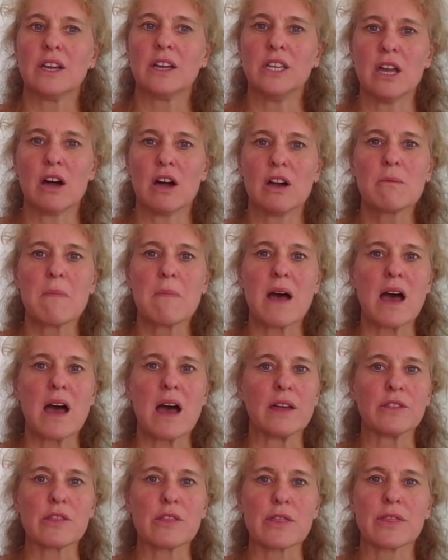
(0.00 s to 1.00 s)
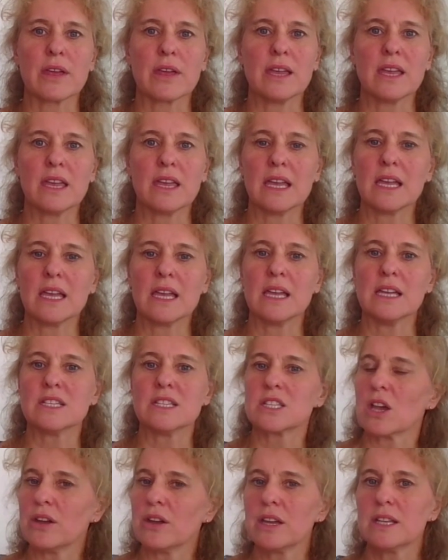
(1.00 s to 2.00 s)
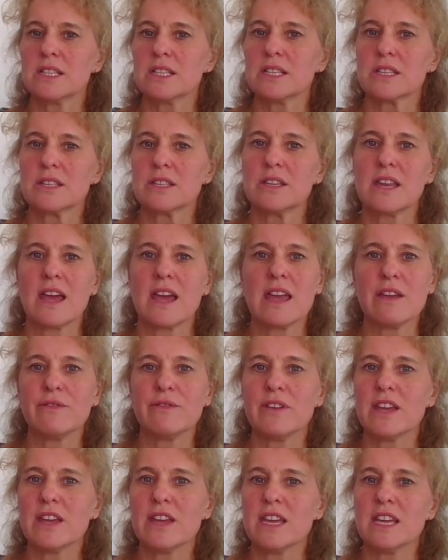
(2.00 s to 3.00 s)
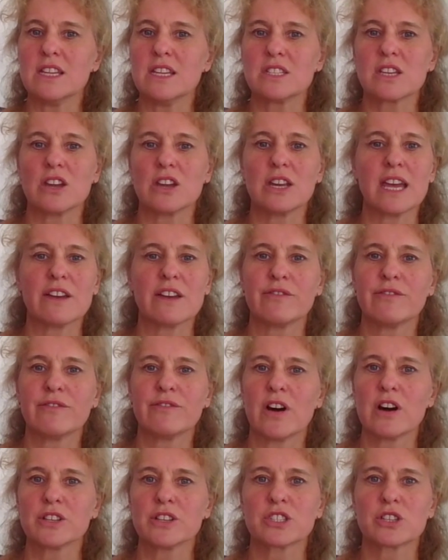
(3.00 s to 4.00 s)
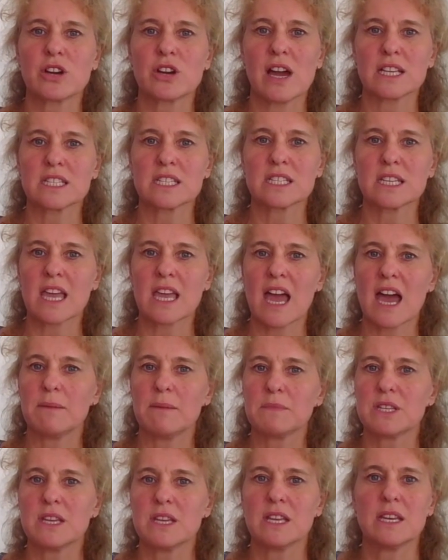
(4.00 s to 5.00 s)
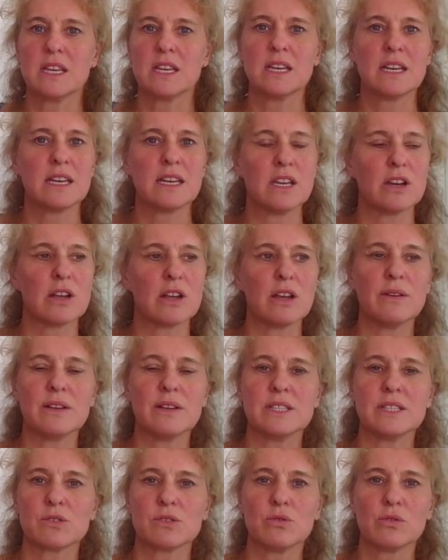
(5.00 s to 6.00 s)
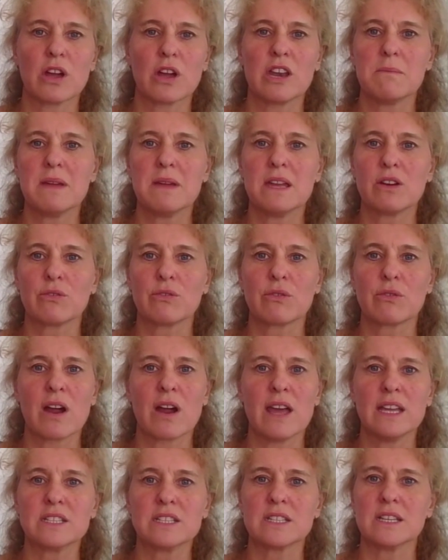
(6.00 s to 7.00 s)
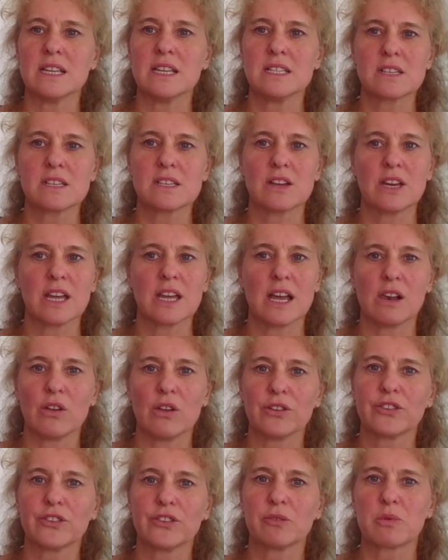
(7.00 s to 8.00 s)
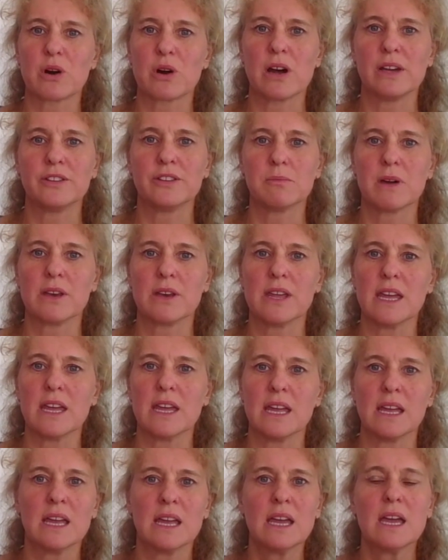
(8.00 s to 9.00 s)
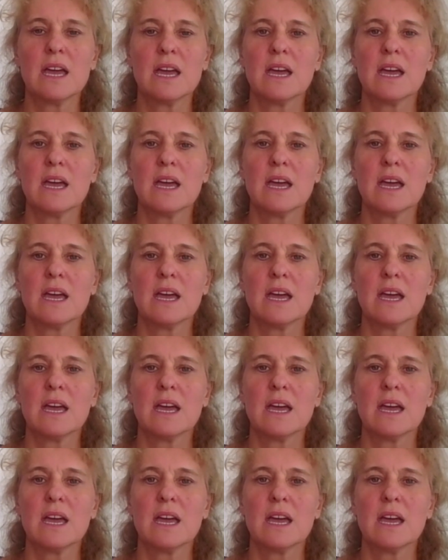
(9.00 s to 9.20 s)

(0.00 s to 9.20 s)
young man thinking he's going into the Navy, he's going to get fast-tracked to captain, it's all going to be great and he's going to get lots of prize money.